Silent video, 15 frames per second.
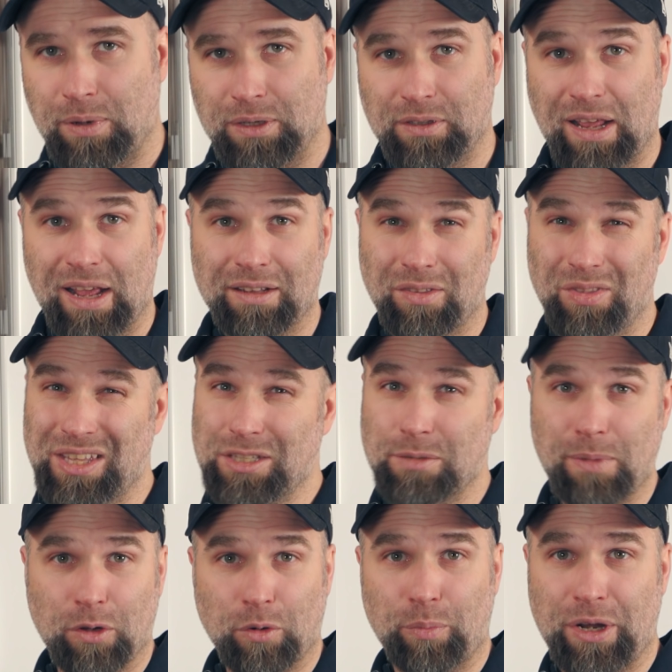but at this
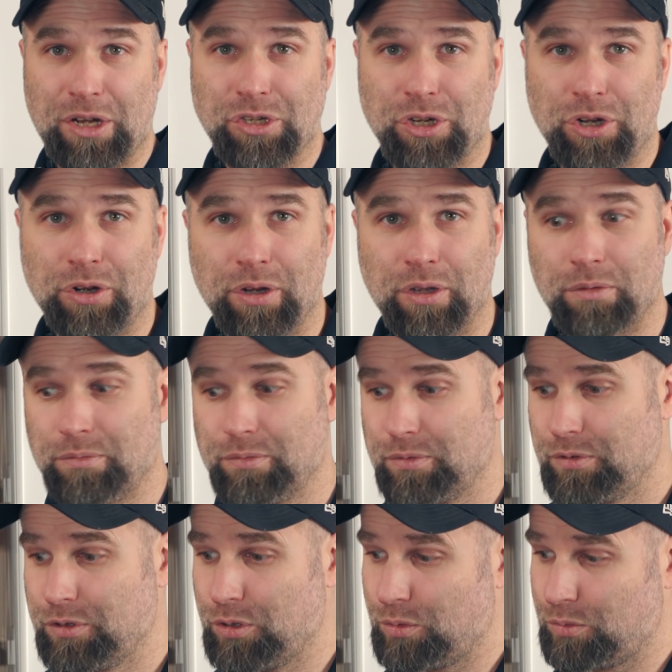amount of pressure,
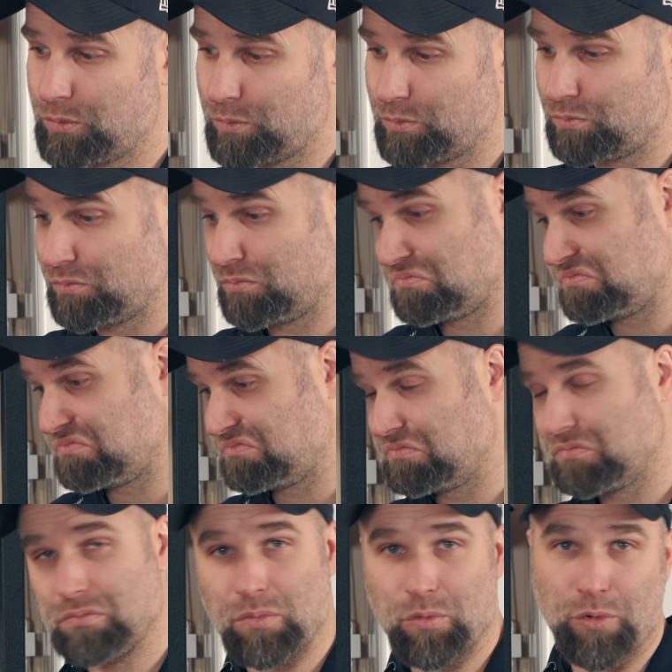you
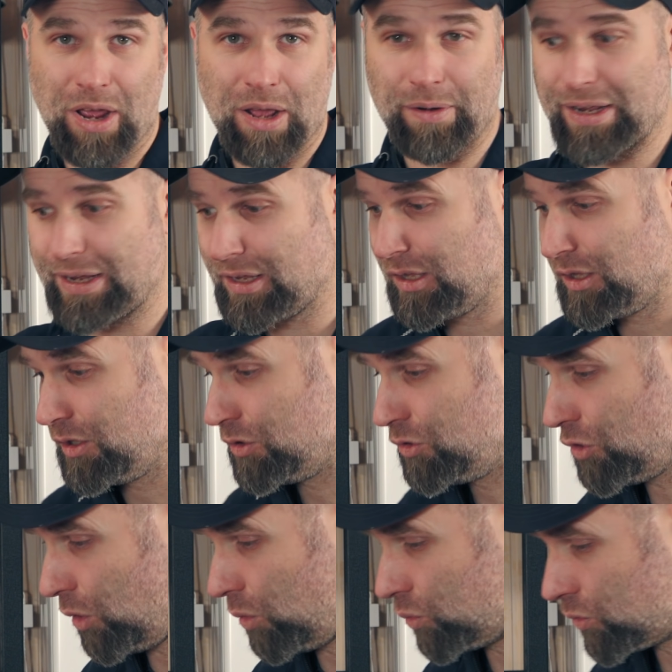rarely
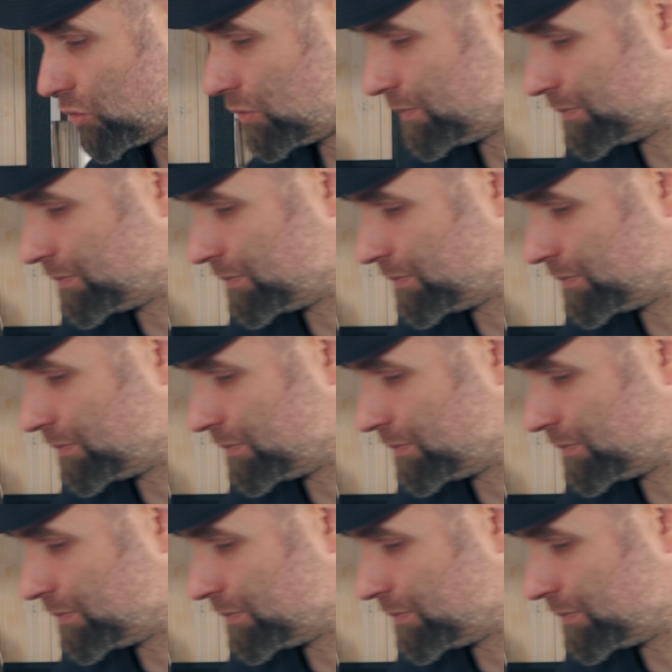don't.